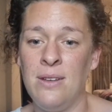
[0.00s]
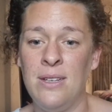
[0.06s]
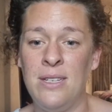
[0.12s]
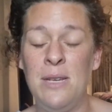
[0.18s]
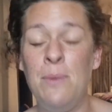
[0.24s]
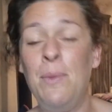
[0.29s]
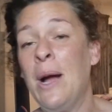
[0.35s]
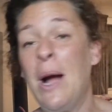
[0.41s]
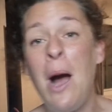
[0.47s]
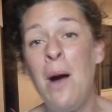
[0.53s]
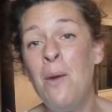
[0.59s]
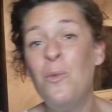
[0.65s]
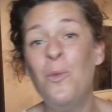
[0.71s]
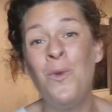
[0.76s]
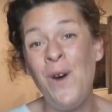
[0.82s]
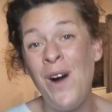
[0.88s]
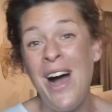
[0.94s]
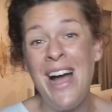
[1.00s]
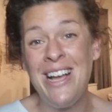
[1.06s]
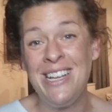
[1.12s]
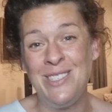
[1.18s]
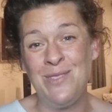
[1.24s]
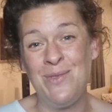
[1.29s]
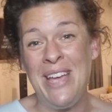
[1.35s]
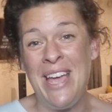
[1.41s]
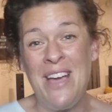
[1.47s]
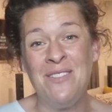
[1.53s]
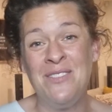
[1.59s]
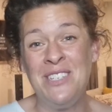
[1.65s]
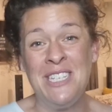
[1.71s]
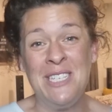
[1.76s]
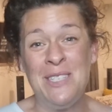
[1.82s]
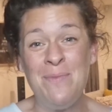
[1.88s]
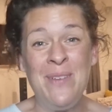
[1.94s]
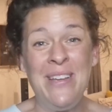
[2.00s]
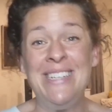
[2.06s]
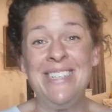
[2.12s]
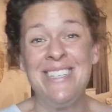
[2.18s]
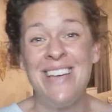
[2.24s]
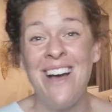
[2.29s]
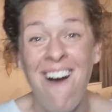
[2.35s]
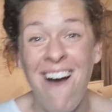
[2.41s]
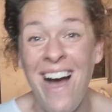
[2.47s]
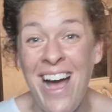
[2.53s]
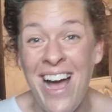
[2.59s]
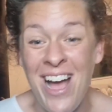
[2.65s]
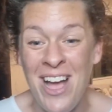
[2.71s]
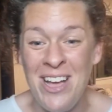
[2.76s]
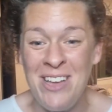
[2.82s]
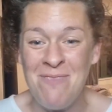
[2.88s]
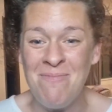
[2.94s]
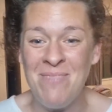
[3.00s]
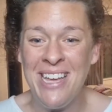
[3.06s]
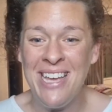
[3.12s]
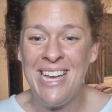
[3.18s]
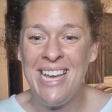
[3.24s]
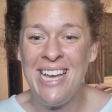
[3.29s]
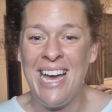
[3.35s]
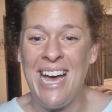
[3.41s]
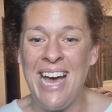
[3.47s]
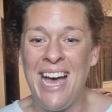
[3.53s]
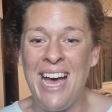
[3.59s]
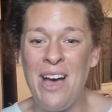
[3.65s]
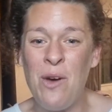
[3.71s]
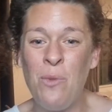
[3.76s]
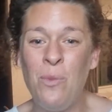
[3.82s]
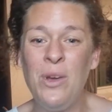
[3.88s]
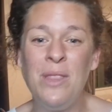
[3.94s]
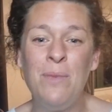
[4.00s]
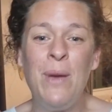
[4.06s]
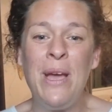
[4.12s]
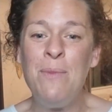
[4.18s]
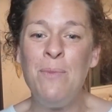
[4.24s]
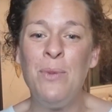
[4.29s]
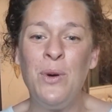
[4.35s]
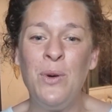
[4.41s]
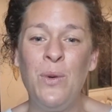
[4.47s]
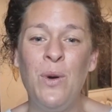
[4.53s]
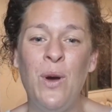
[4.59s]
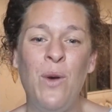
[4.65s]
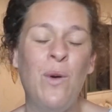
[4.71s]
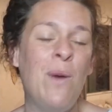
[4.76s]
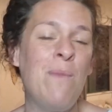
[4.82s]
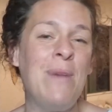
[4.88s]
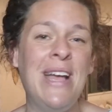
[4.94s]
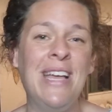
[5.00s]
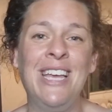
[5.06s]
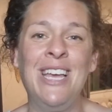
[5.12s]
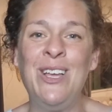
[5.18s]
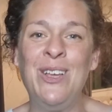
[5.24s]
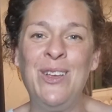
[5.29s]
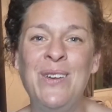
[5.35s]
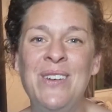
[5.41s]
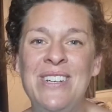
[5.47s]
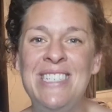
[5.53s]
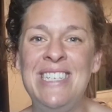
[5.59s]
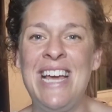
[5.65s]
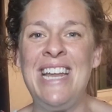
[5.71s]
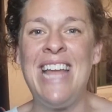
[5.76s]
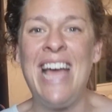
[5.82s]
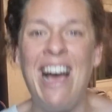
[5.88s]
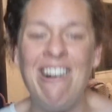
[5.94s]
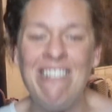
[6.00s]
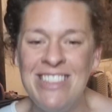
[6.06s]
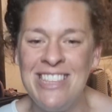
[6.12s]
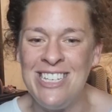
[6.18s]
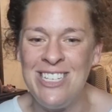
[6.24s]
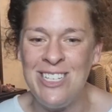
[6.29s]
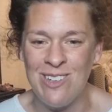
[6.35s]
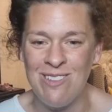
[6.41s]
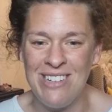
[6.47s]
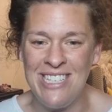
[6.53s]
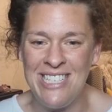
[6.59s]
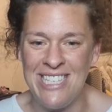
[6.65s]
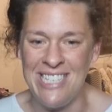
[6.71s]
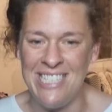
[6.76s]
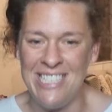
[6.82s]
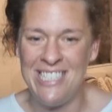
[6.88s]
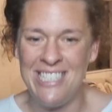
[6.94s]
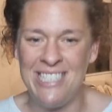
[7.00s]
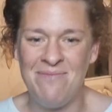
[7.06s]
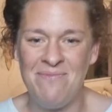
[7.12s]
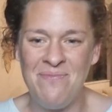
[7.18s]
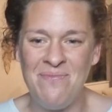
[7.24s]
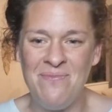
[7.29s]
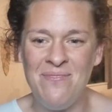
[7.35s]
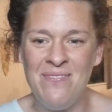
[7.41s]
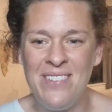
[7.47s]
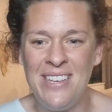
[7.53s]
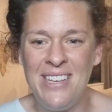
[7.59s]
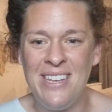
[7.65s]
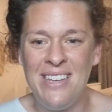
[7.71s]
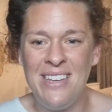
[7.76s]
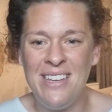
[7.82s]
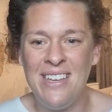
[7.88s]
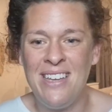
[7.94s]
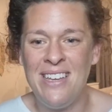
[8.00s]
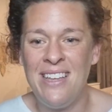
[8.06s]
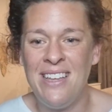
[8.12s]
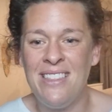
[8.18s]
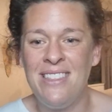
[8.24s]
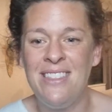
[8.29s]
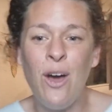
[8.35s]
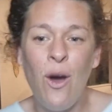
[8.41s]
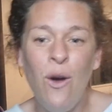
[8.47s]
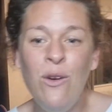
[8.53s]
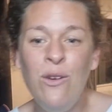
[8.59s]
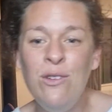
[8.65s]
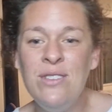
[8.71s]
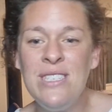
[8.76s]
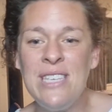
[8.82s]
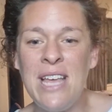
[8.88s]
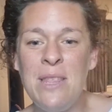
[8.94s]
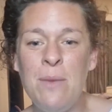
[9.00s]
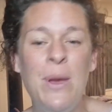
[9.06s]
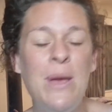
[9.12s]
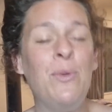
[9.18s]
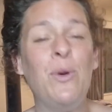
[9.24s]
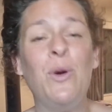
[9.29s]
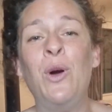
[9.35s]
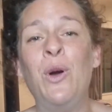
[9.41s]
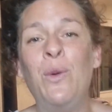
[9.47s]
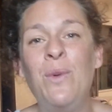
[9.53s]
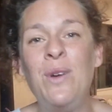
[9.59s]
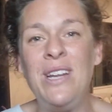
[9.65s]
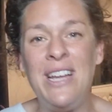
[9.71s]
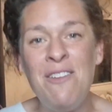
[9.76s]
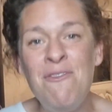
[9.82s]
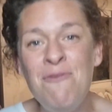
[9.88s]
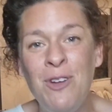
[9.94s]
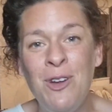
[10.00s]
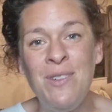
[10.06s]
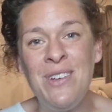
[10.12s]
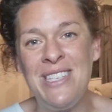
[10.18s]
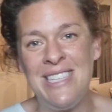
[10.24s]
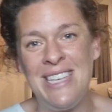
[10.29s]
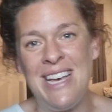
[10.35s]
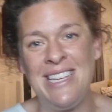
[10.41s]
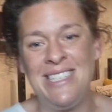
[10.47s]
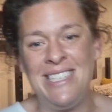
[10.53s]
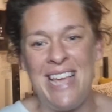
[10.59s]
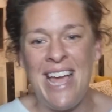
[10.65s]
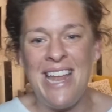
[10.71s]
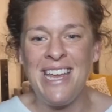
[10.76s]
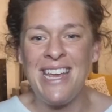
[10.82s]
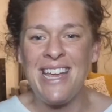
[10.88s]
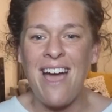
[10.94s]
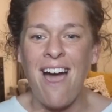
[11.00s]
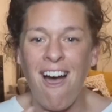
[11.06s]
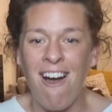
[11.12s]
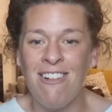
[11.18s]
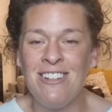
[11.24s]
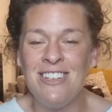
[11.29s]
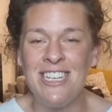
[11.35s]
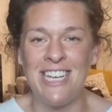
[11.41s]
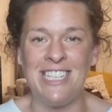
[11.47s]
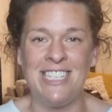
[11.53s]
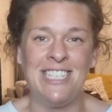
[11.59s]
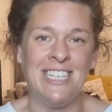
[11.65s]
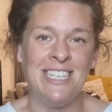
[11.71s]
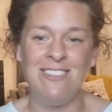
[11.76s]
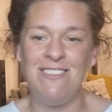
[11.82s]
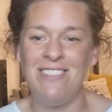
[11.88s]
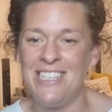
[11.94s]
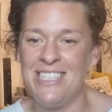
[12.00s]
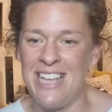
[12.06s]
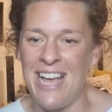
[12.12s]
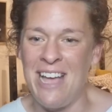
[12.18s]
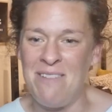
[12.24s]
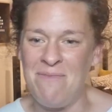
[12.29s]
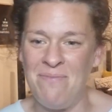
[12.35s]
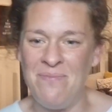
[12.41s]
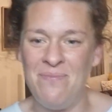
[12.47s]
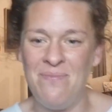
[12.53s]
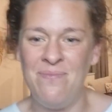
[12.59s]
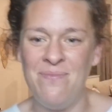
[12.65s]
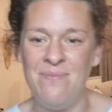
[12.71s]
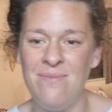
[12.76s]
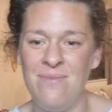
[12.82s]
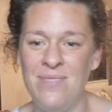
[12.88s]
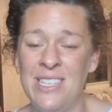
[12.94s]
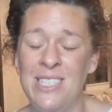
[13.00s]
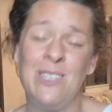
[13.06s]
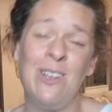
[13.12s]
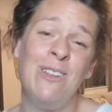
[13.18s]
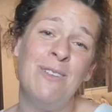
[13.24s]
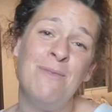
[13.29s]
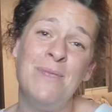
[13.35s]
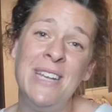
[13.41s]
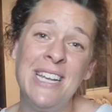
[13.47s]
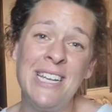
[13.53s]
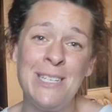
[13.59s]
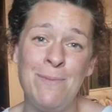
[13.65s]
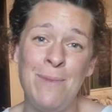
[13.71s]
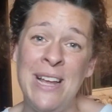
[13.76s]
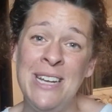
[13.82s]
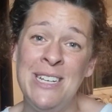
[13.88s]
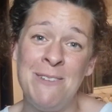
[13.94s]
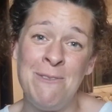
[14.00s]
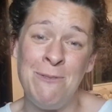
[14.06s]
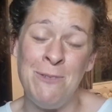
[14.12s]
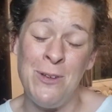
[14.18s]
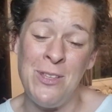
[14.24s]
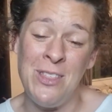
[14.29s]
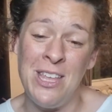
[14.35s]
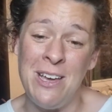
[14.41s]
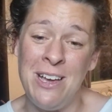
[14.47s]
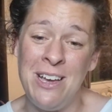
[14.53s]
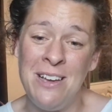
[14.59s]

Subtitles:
To become wise, we have to spend time with people who are making good and healthy choices. Those are the people who will influence us and encourage us to do the same. Solomon explained it further.